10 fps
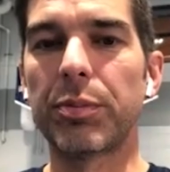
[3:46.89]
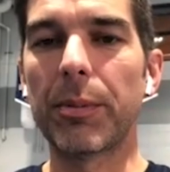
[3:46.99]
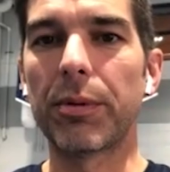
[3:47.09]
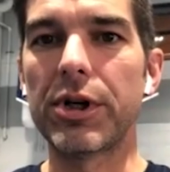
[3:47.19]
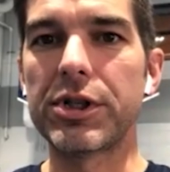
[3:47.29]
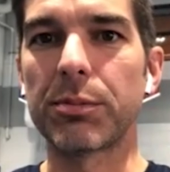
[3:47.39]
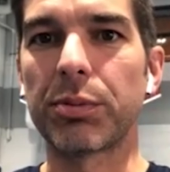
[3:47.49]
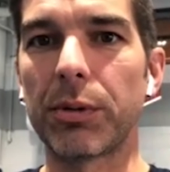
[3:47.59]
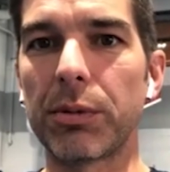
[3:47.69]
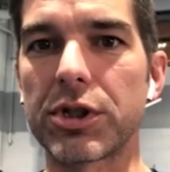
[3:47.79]
preparation
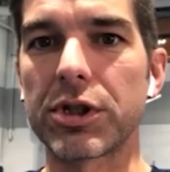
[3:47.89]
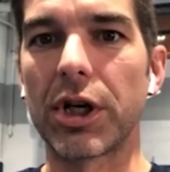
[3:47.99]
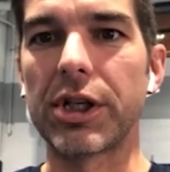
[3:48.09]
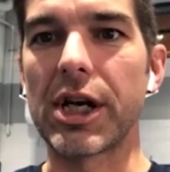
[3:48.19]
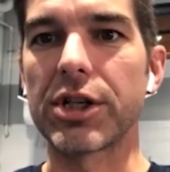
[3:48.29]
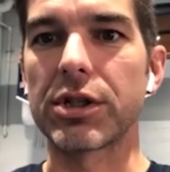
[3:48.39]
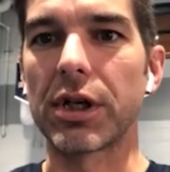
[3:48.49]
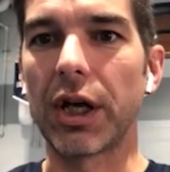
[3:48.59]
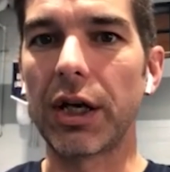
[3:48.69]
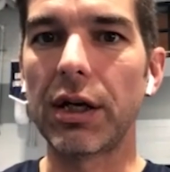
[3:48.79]
pretty much started
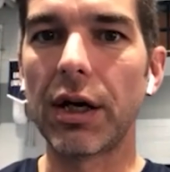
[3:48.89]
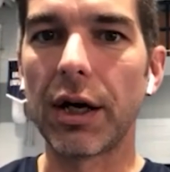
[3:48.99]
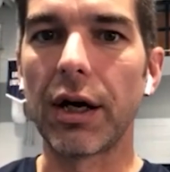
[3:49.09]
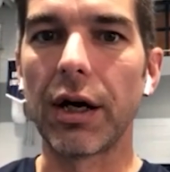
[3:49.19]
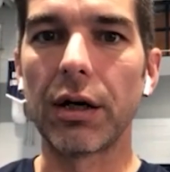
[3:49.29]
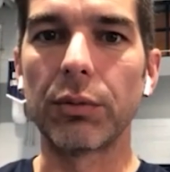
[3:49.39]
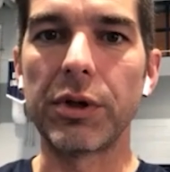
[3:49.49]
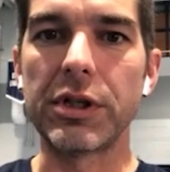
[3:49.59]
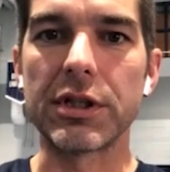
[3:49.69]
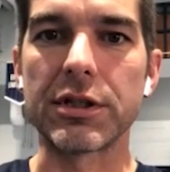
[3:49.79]
yesterday.
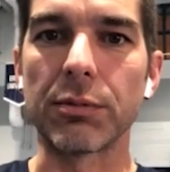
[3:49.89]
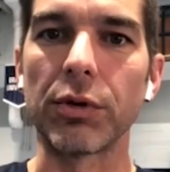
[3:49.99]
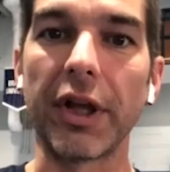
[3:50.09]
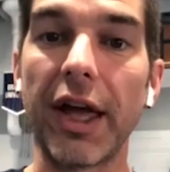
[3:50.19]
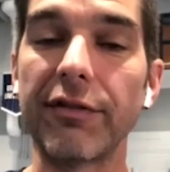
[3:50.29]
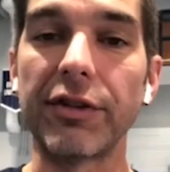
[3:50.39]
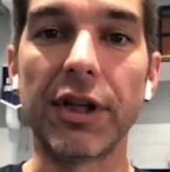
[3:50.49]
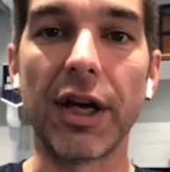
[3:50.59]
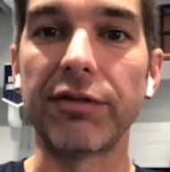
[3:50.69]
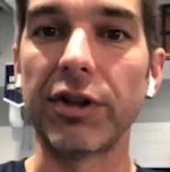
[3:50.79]
We did some really
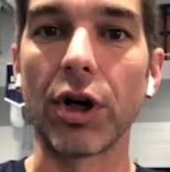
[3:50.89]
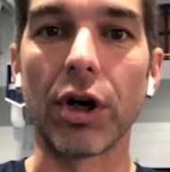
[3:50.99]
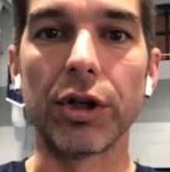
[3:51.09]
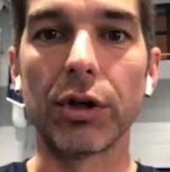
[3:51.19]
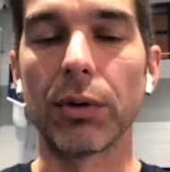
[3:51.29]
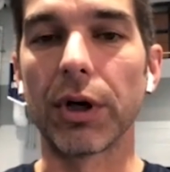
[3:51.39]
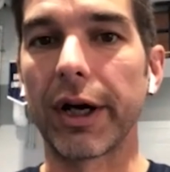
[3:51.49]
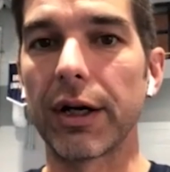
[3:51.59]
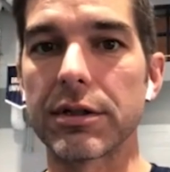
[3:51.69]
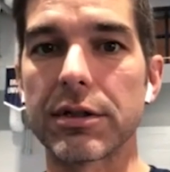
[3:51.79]
heavy cardio
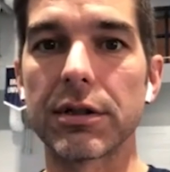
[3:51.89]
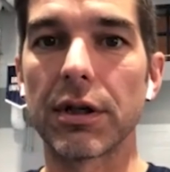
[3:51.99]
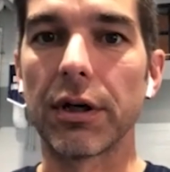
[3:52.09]
workouts.